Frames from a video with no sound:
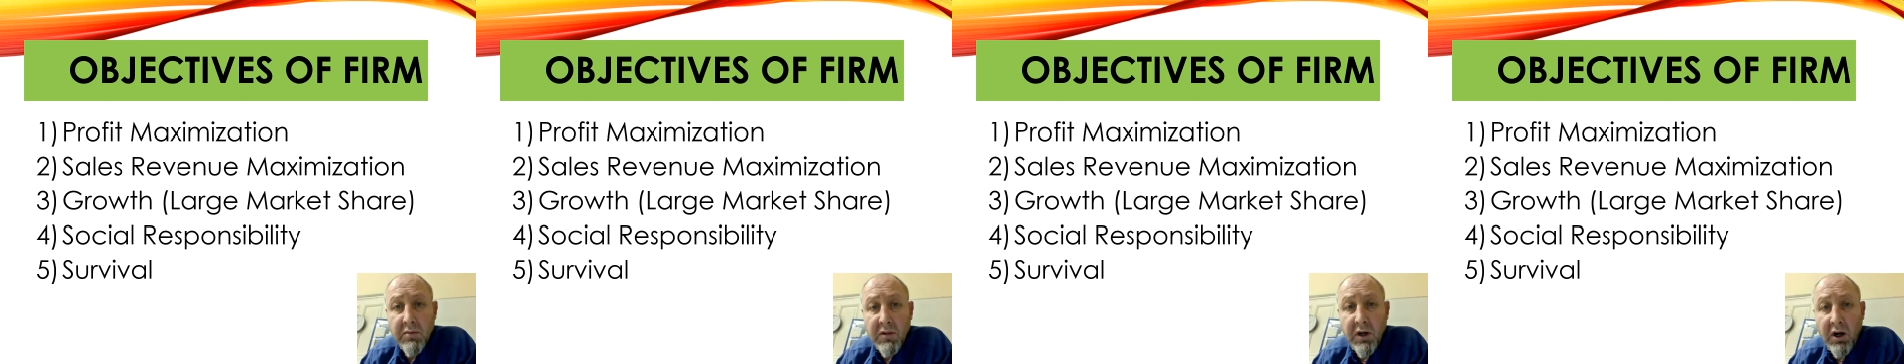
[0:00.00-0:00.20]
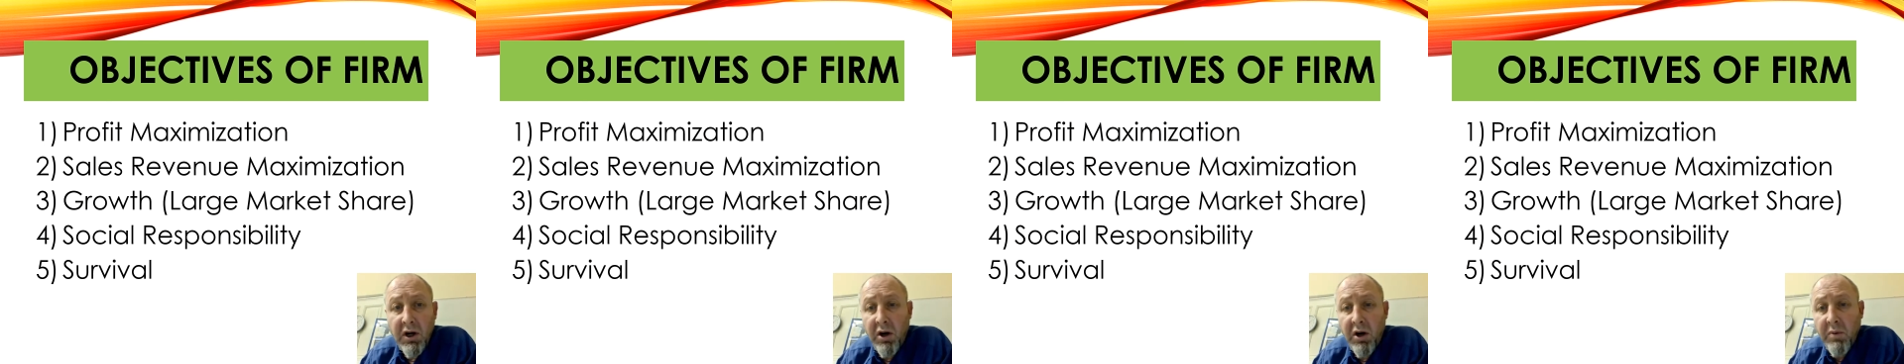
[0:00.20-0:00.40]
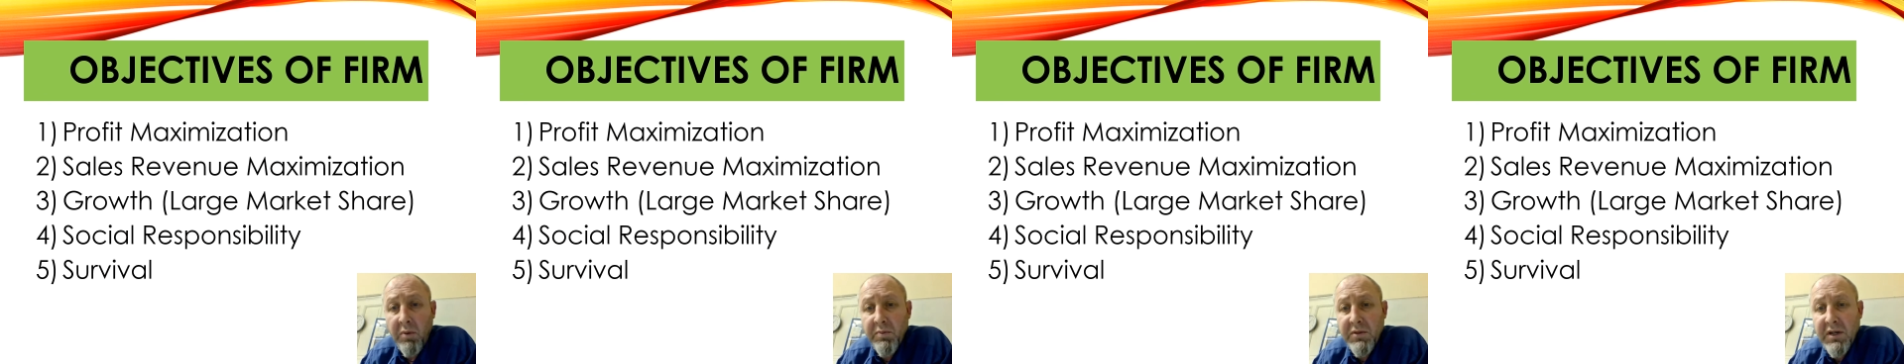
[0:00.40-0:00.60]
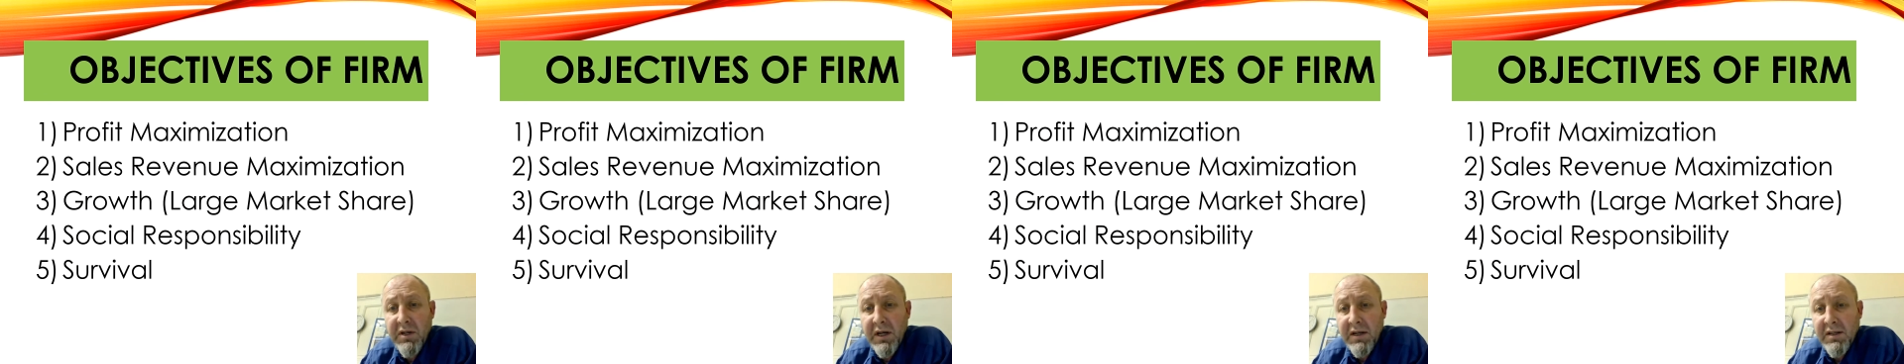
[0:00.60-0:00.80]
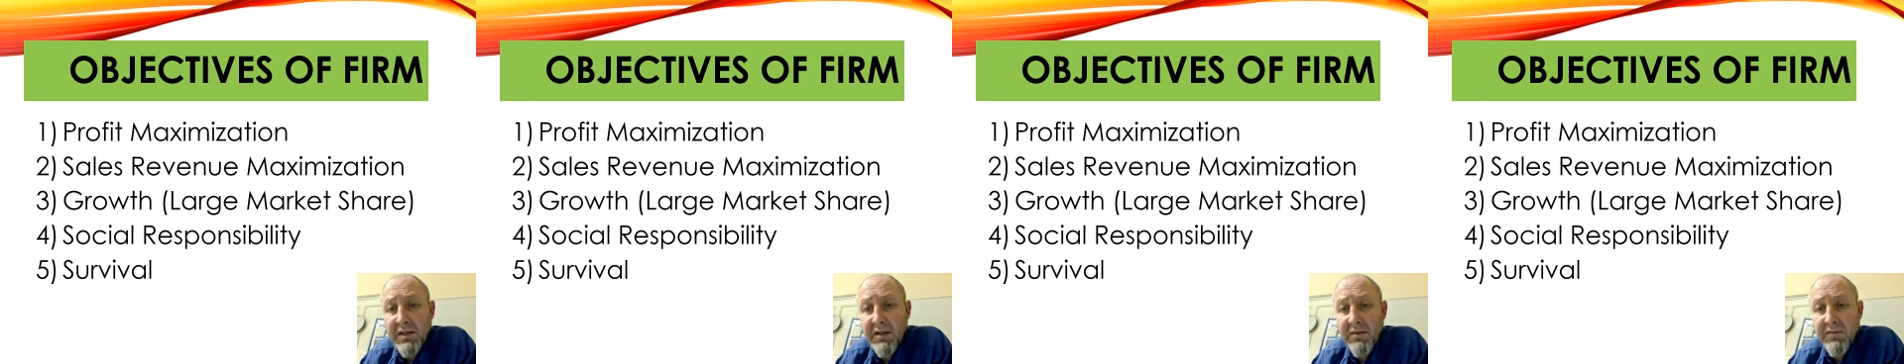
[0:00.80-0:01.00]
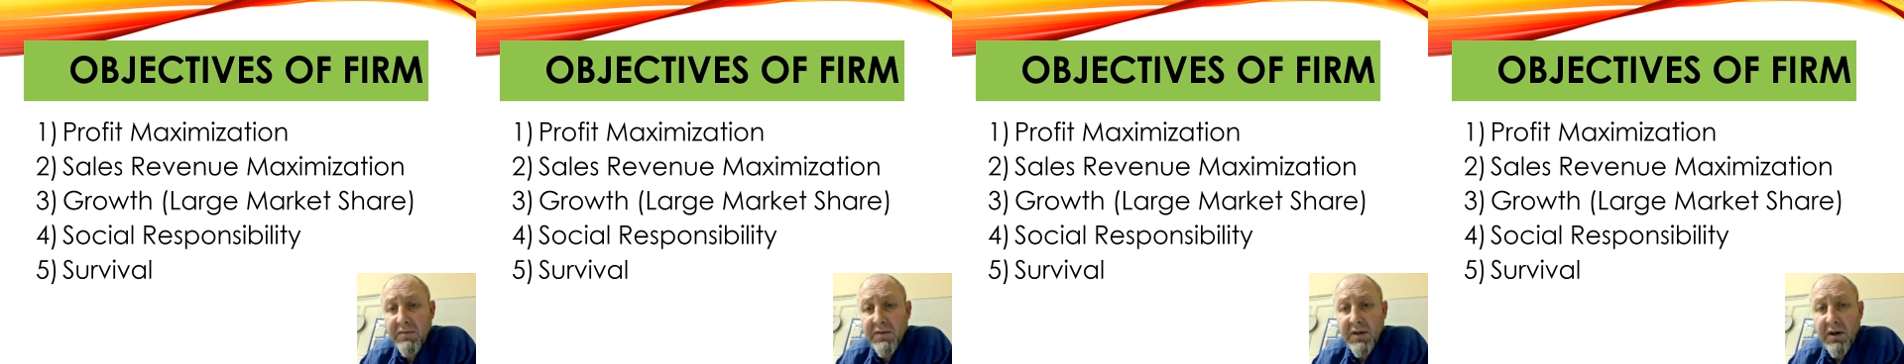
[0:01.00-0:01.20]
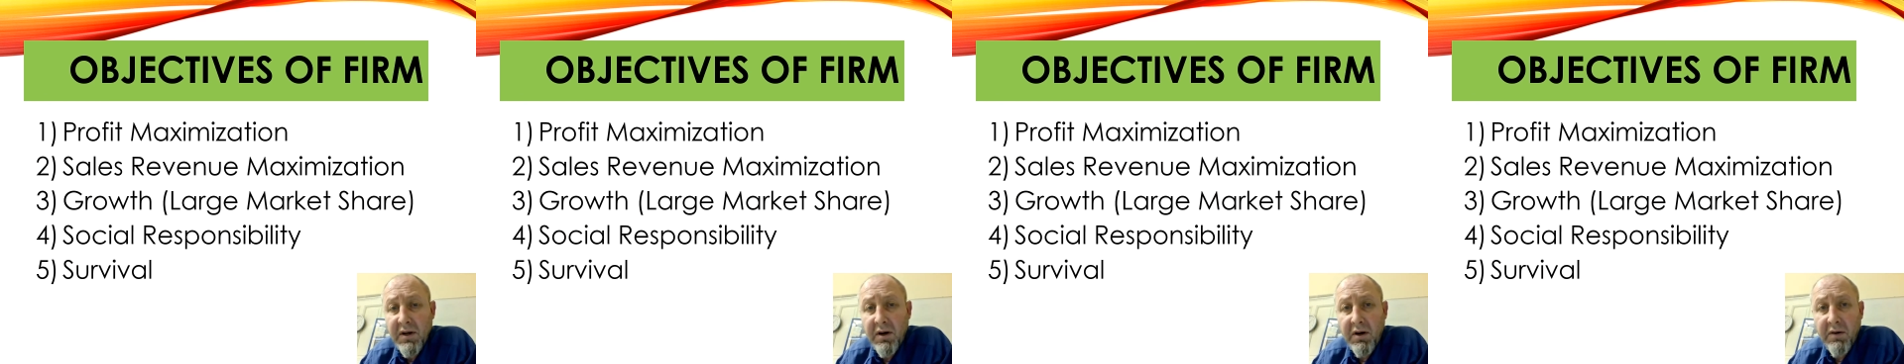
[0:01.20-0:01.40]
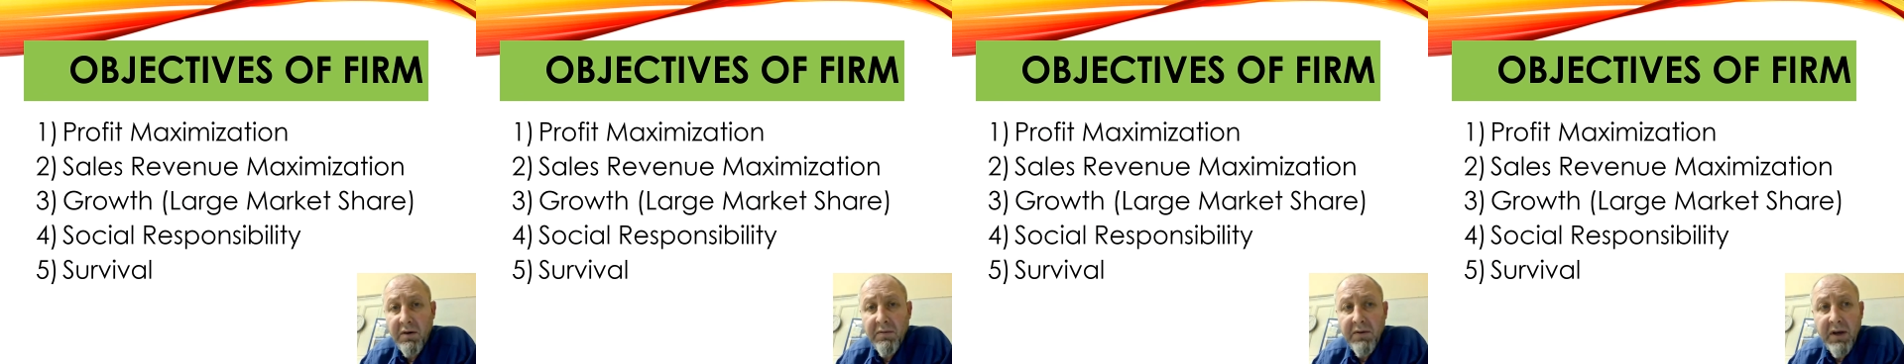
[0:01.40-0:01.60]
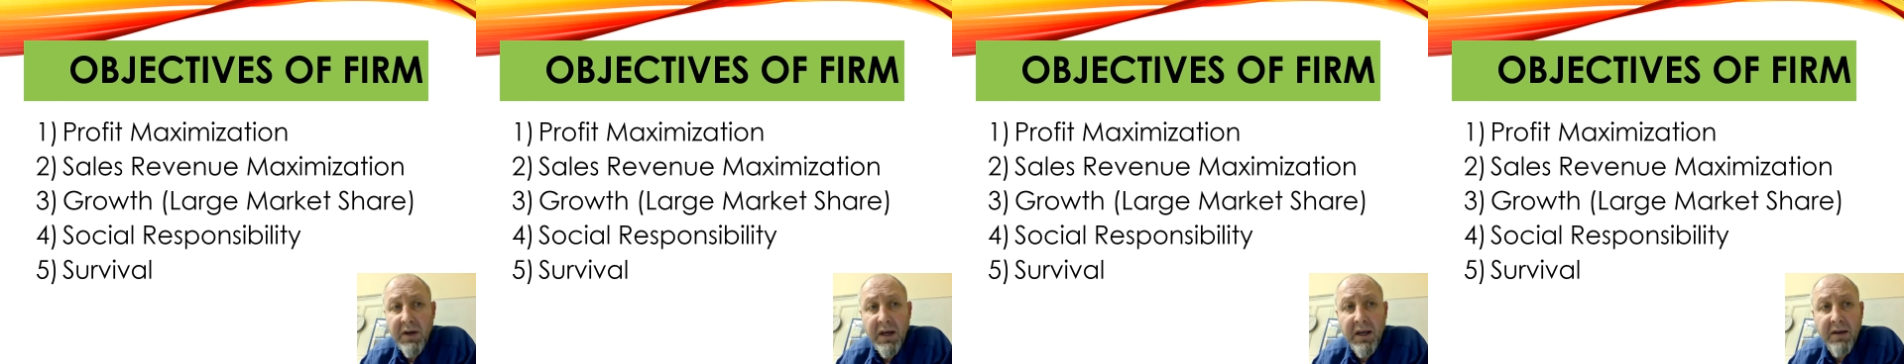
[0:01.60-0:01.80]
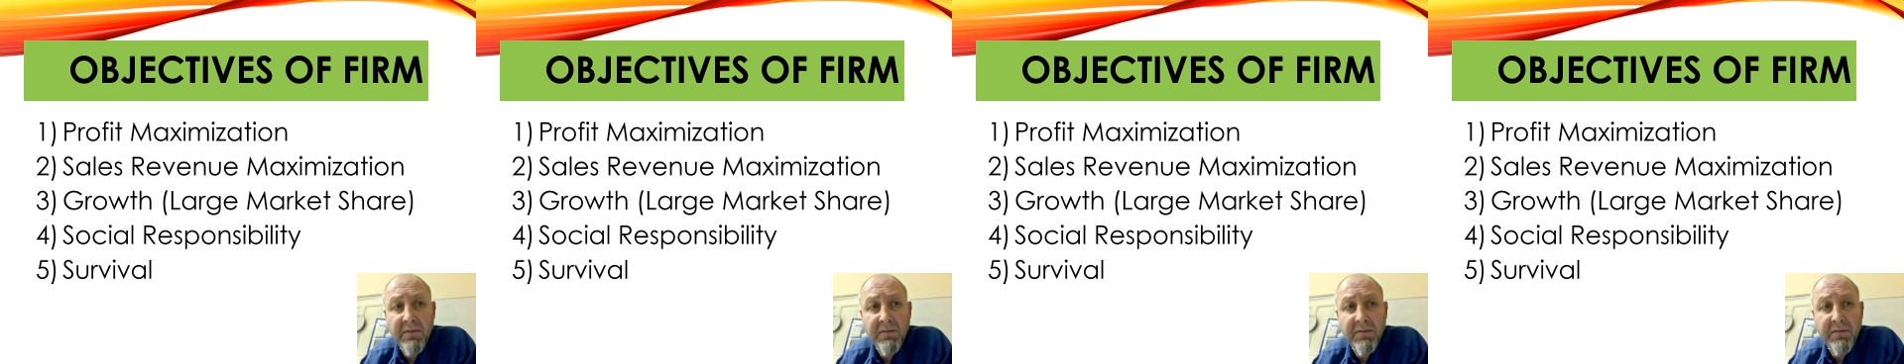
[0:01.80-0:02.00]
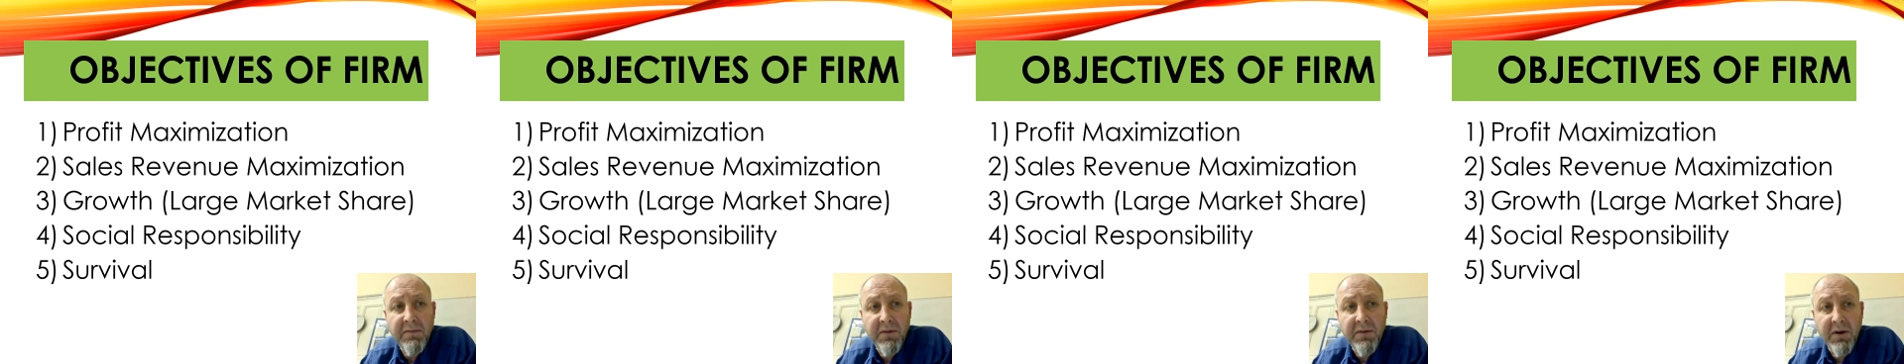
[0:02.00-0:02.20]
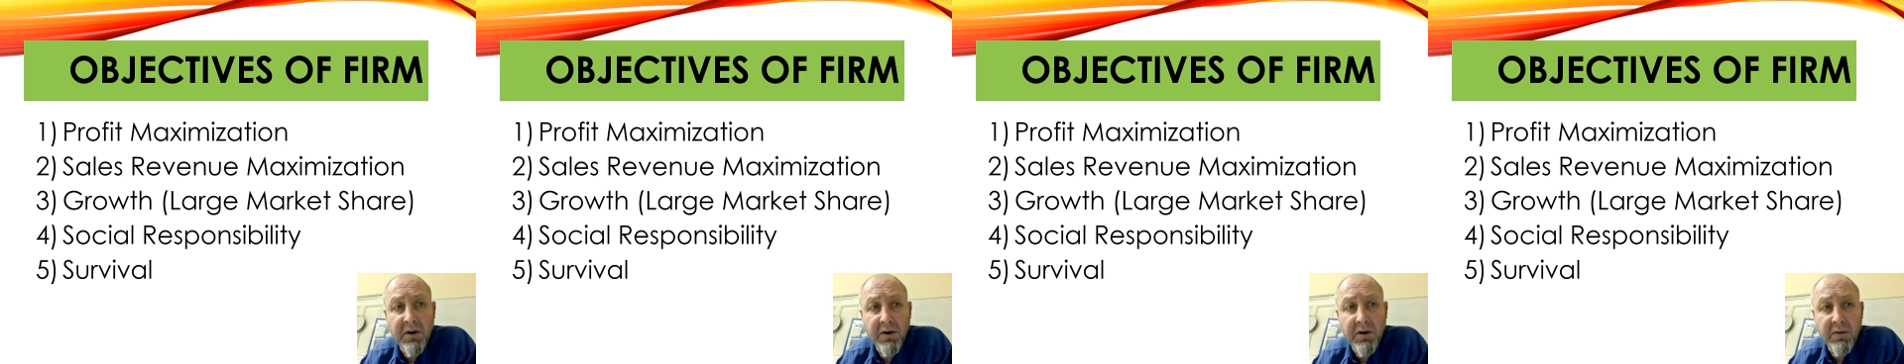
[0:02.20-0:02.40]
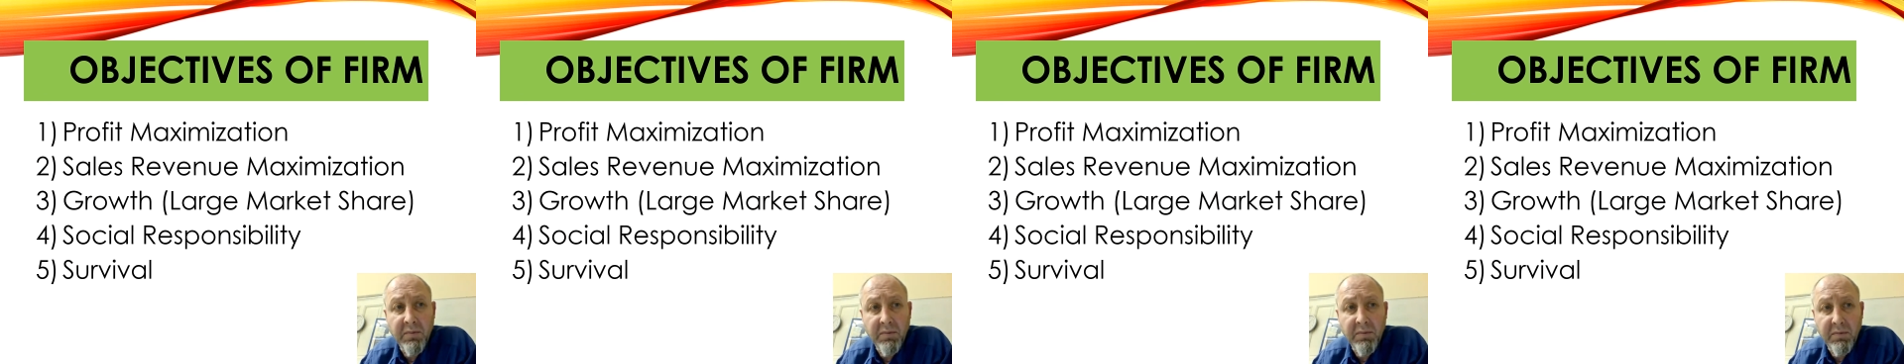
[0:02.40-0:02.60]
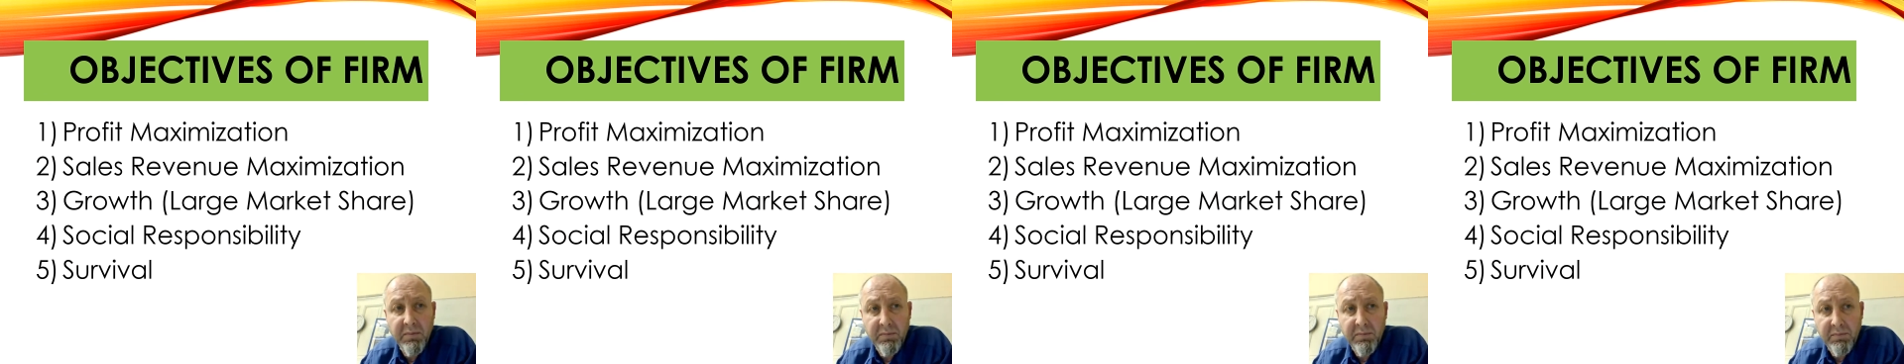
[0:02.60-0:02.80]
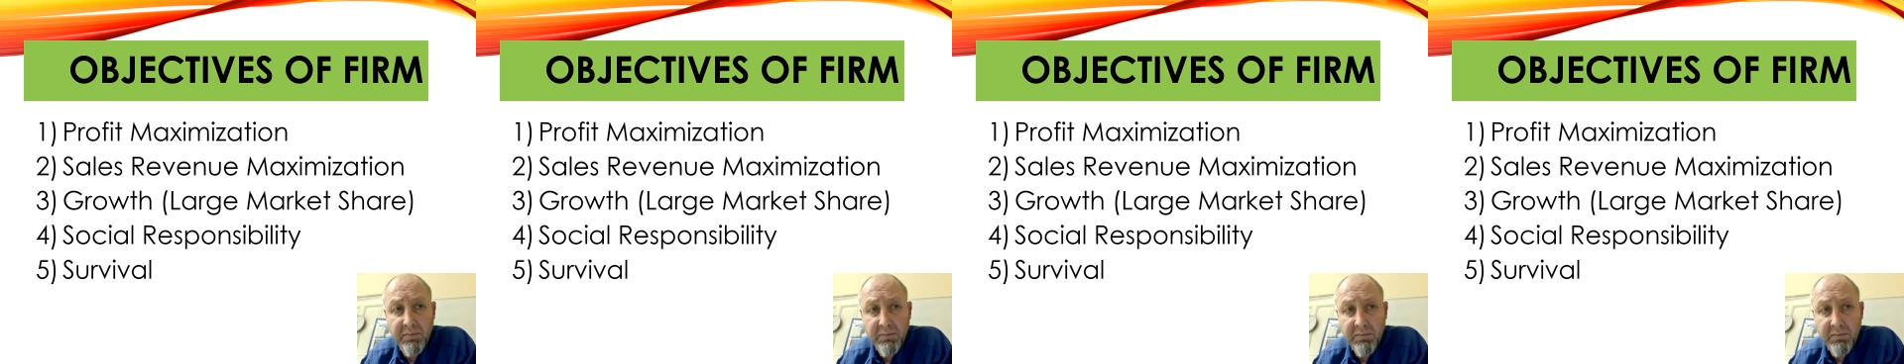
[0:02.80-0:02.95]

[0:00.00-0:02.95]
Objectives of a firm.